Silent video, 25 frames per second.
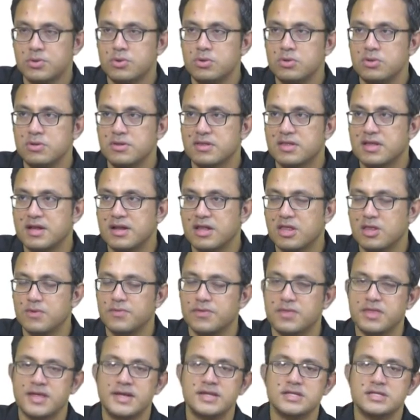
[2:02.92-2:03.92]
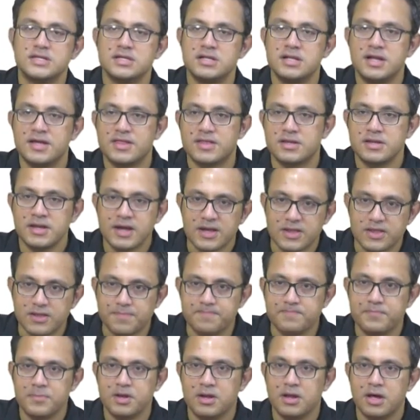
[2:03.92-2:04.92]
whole sense of centerlessness
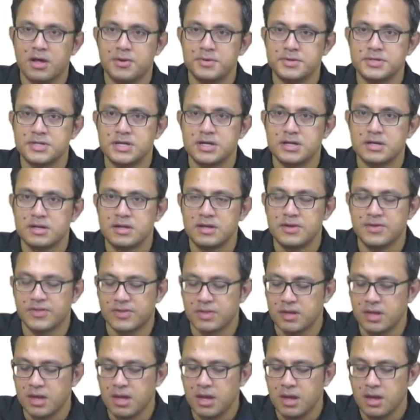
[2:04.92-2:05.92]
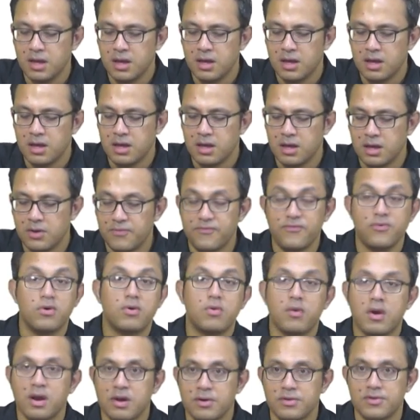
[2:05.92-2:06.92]
that Heart of Darkness uh,
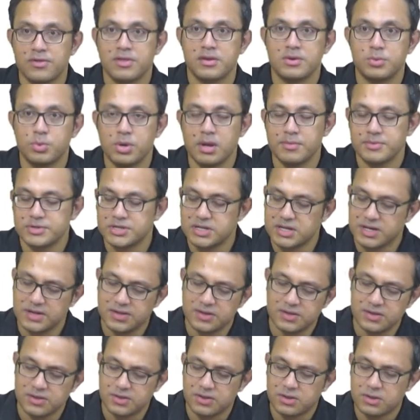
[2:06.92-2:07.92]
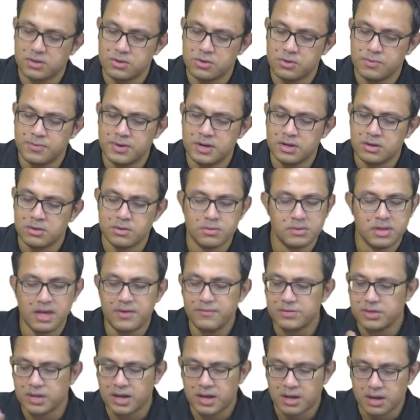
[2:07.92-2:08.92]
foregrounds and dramatizes. So, you know,
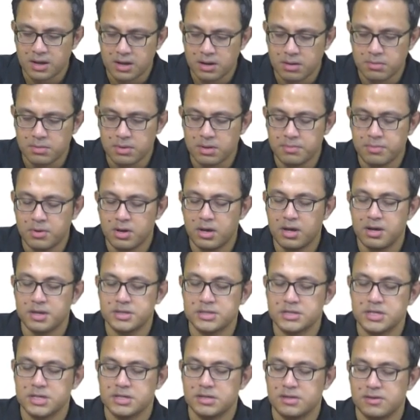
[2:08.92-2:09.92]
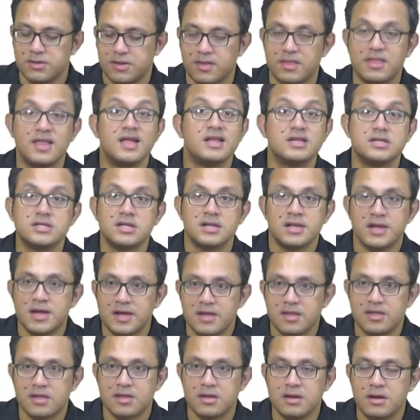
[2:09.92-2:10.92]
everything about Heart of Darkness is
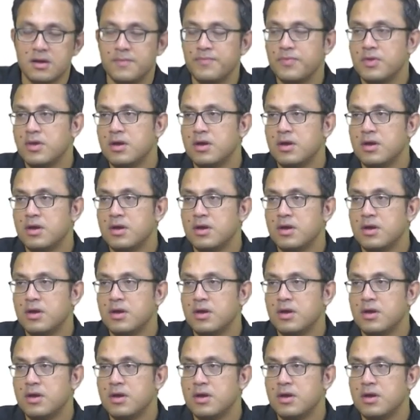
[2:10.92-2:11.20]
centerless. Uh,